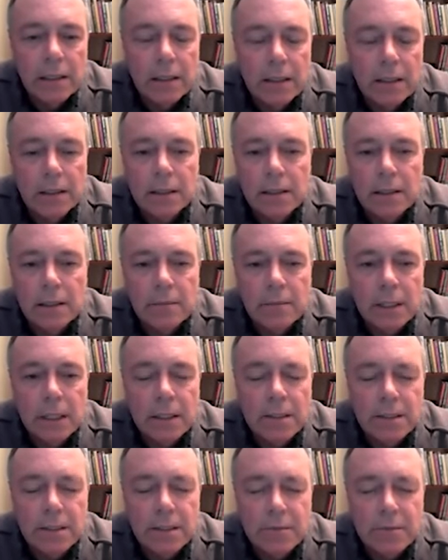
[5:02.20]
I
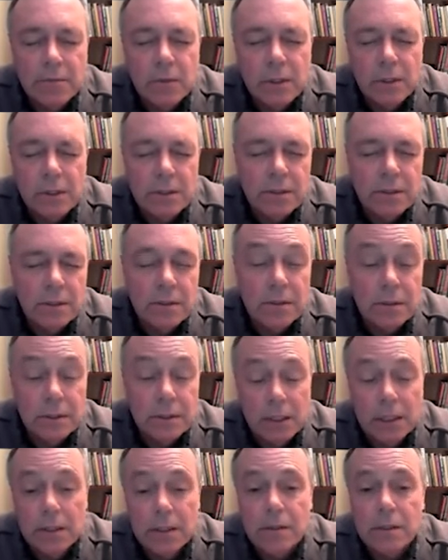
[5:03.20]
guess this was
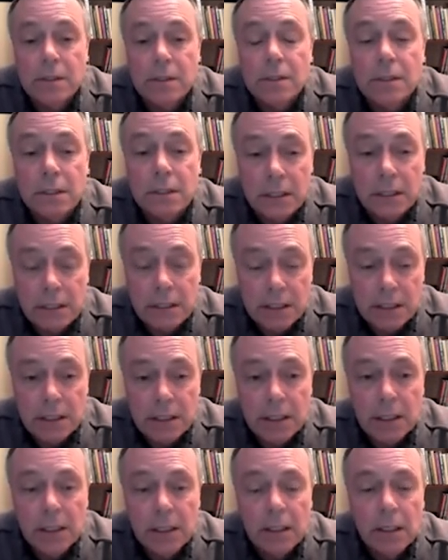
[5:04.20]

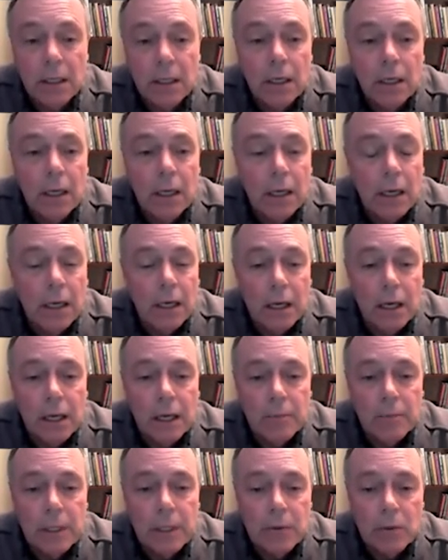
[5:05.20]
2019,
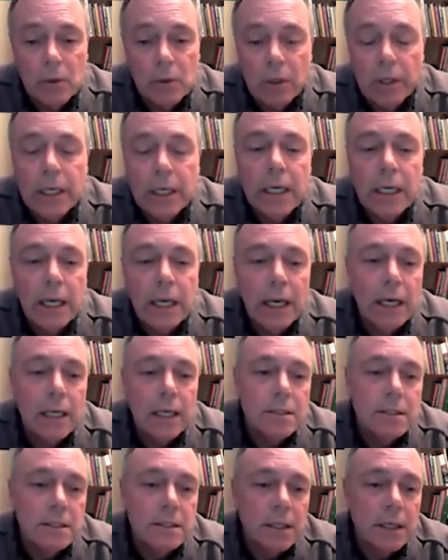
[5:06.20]
they were looking
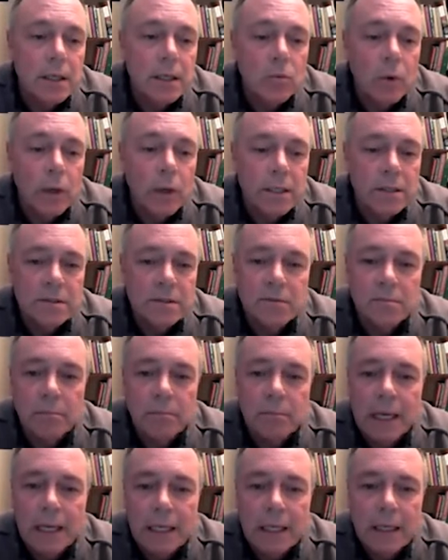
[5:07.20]
at ways of
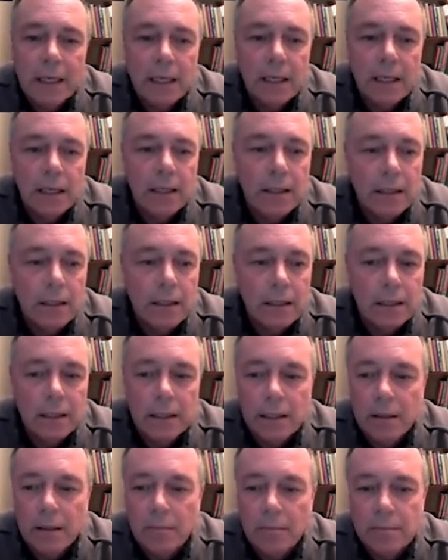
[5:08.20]
making
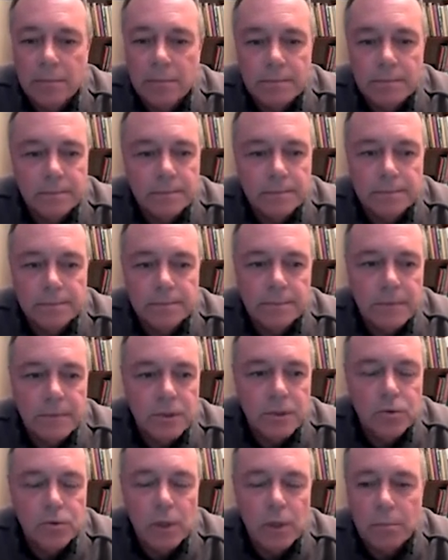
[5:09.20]

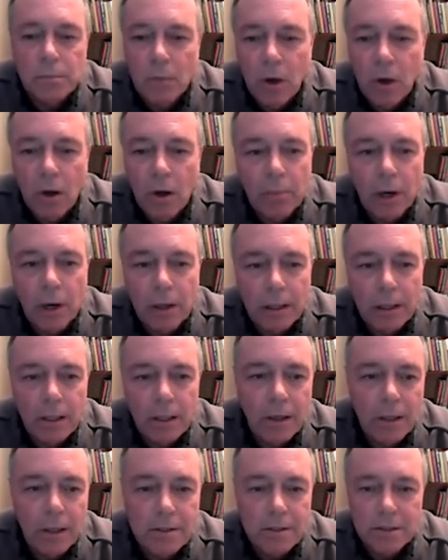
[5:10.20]
strip mall parking
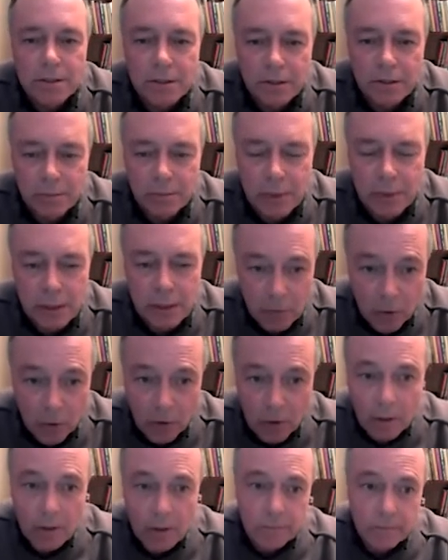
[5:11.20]
lots a little bit
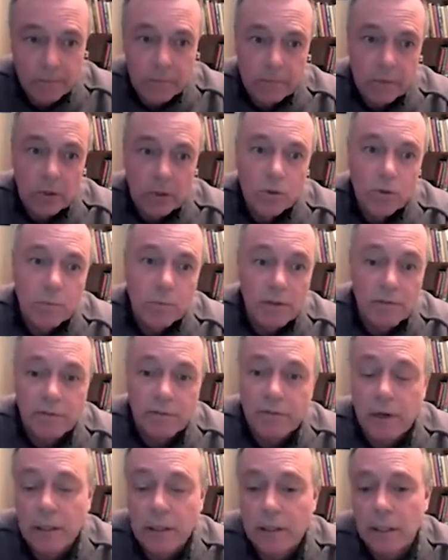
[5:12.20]
more human
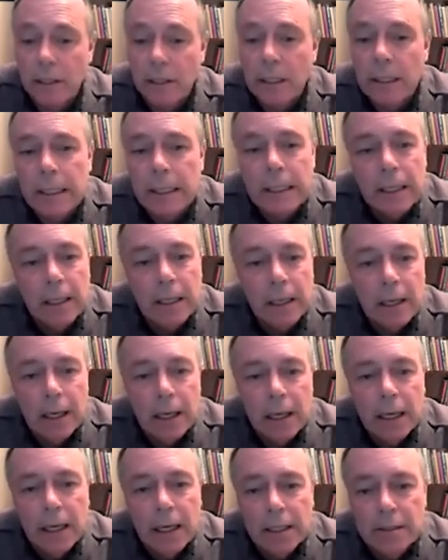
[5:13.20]
friendly.
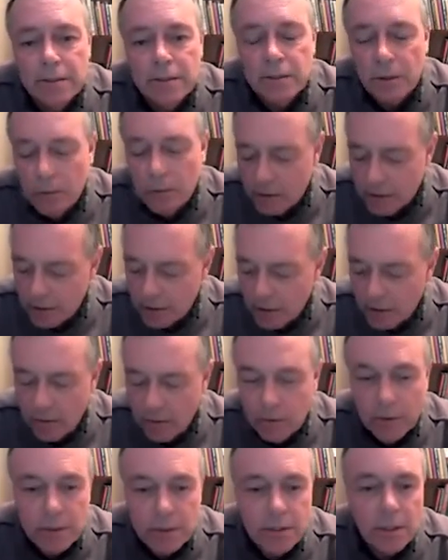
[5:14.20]
And so the
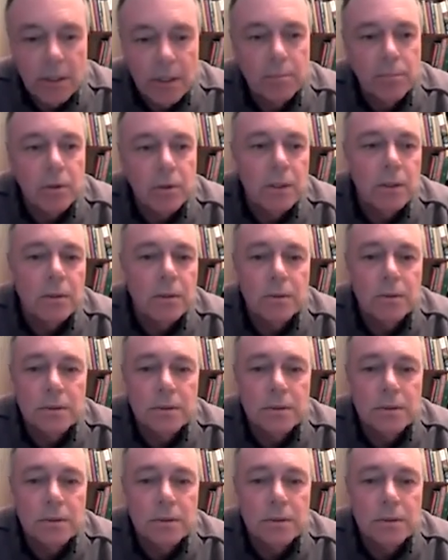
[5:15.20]
reason I include